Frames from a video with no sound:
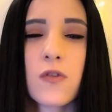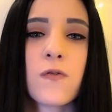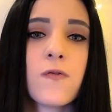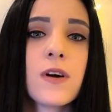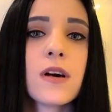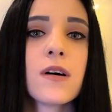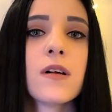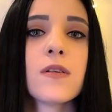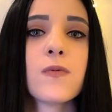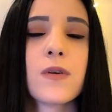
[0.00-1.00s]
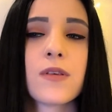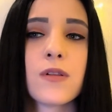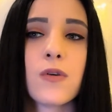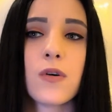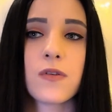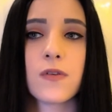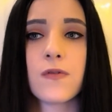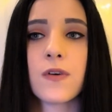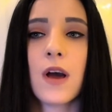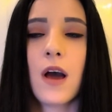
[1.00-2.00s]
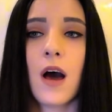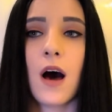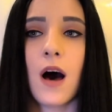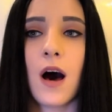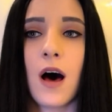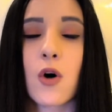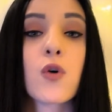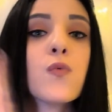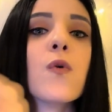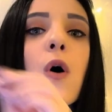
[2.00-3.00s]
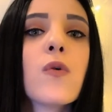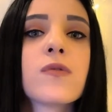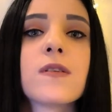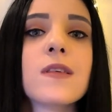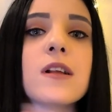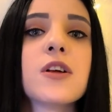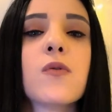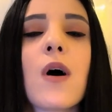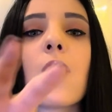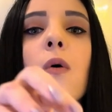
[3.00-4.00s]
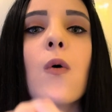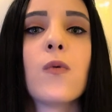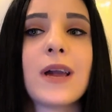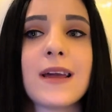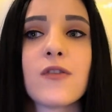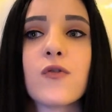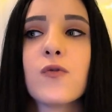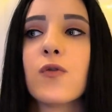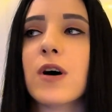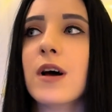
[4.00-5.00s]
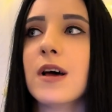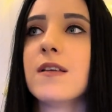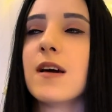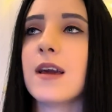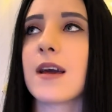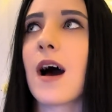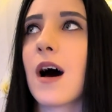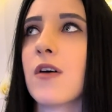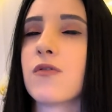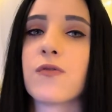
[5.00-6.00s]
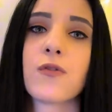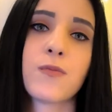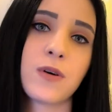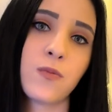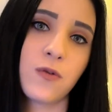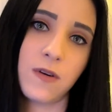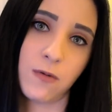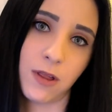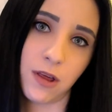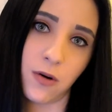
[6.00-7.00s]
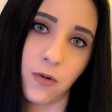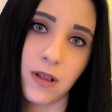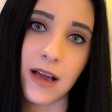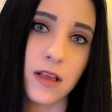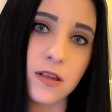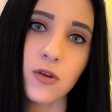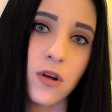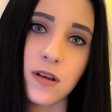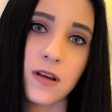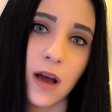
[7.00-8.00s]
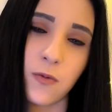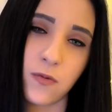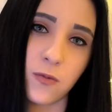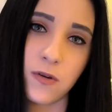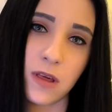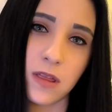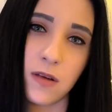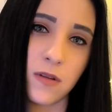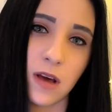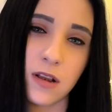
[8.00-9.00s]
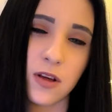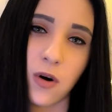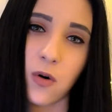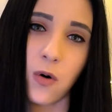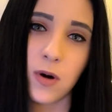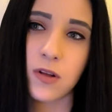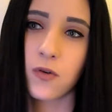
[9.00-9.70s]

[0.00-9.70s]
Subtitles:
filled with a lot of quotes that you are going to take out from the movie with you. Like, it's not a type of movie that you are going to